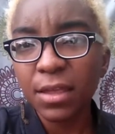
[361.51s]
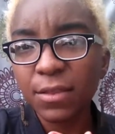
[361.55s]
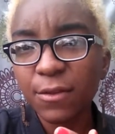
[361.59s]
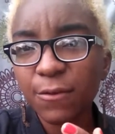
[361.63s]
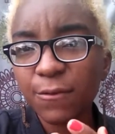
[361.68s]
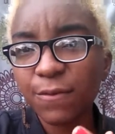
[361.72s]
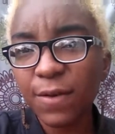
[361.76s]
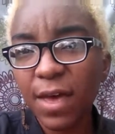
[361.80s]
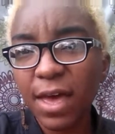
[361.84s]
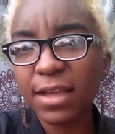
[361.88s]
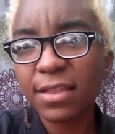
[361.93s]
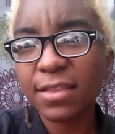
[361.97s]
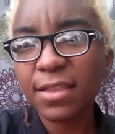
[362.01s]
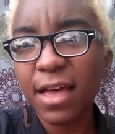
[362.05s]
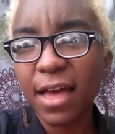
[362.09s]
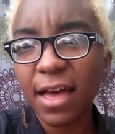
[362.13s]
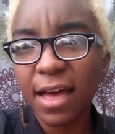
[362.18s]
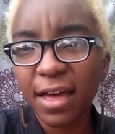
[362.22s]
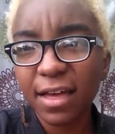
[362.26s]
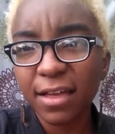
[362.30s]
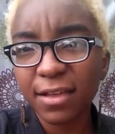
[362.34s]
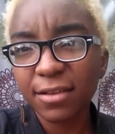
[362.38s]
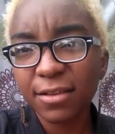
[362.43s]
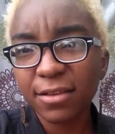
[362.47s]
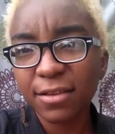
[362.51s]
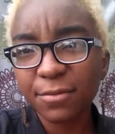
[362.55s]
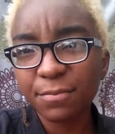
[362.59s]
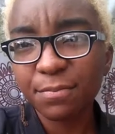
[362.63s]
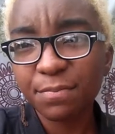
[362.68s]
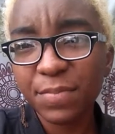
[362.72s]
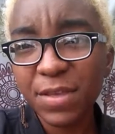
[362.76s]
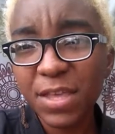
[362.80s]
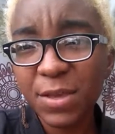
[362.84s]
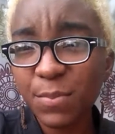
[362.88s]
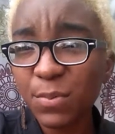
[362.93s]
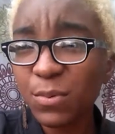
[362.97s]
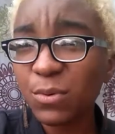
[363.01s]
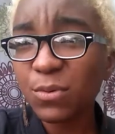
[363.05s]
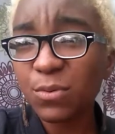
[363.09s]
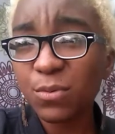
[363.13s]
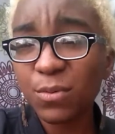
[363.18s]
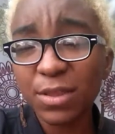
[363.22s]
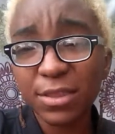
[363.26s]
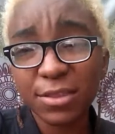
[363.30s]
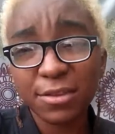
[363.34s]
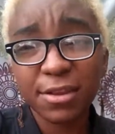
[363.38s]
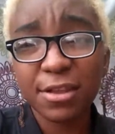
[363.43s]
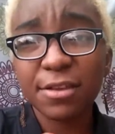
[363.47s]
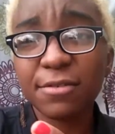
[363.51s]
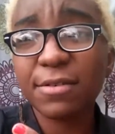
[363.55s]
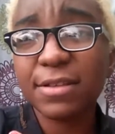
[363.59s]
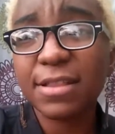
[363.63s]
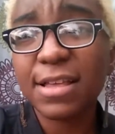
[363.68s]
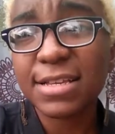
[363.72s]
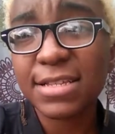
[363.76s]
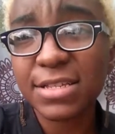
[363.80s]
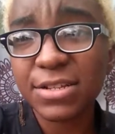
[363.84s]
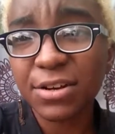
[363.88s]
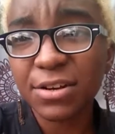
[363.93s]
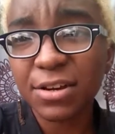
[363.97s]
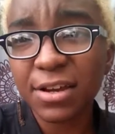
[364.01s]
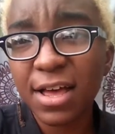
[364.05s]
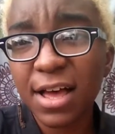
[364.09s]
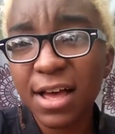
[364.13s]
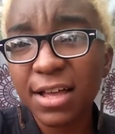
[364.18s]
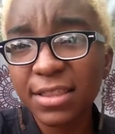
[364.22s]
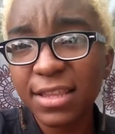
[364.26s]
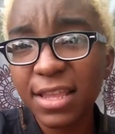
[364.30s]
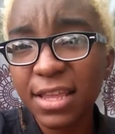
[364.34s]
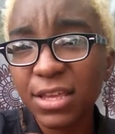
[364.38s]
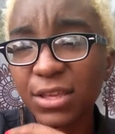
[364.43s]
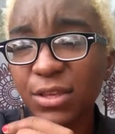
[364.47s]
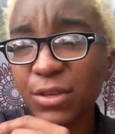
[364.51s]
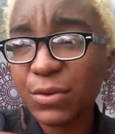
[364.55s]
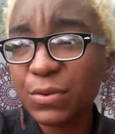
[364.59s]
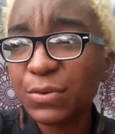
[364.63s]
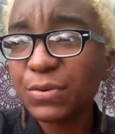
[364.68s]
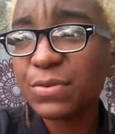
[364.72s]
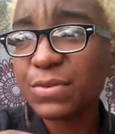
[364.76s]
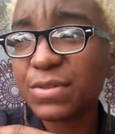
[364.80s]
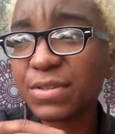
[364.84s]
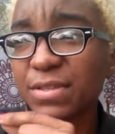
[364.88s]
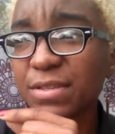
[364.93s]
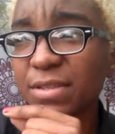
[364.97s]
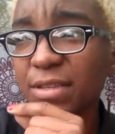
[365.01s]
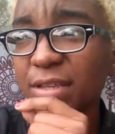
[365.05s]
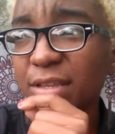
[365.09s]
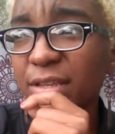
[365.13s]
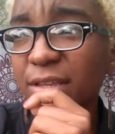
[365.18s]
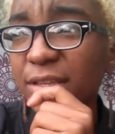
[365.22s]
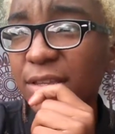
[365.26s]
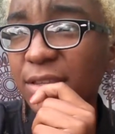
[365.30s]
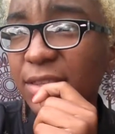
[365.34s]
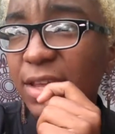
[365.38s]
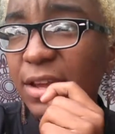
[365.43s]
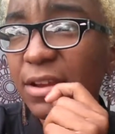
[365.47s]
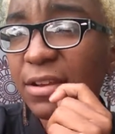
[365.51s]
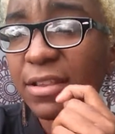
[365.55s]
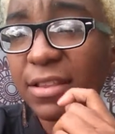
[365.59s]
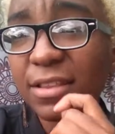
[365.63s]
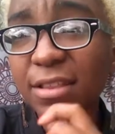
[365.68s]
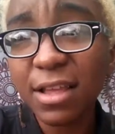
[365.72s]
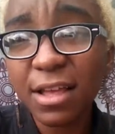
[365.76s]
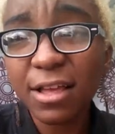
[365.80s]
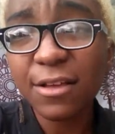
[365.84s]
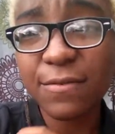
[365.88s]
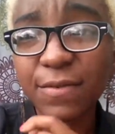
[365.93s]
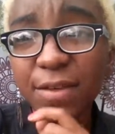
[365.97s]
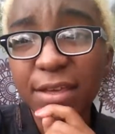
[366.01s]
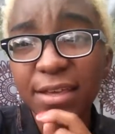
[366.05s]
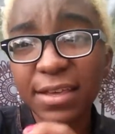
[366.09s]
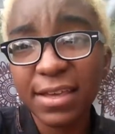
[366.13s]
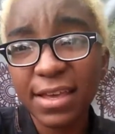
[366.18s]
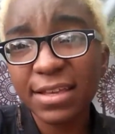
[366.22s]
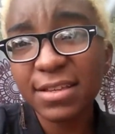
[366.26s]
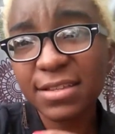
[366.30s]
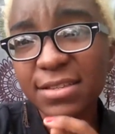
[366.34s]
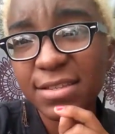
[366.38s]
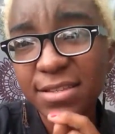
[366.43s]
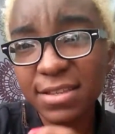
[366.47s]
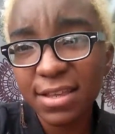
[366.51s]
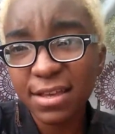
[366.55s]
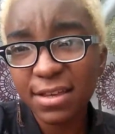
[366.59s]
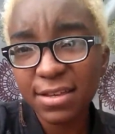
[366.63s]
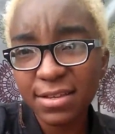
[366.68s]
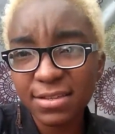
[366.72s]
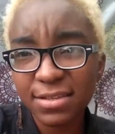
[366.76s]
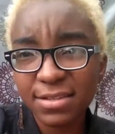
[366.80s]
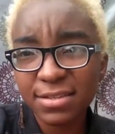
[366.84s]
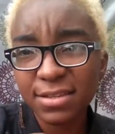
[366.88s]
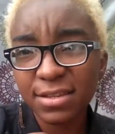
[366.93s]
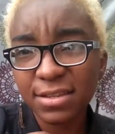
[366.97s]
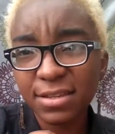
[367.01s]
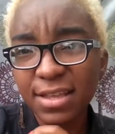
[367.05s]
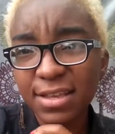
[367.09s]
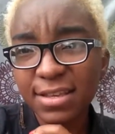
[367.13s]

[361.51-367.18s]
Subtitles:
the fact that people, whether they realize it or not, they use their love against us.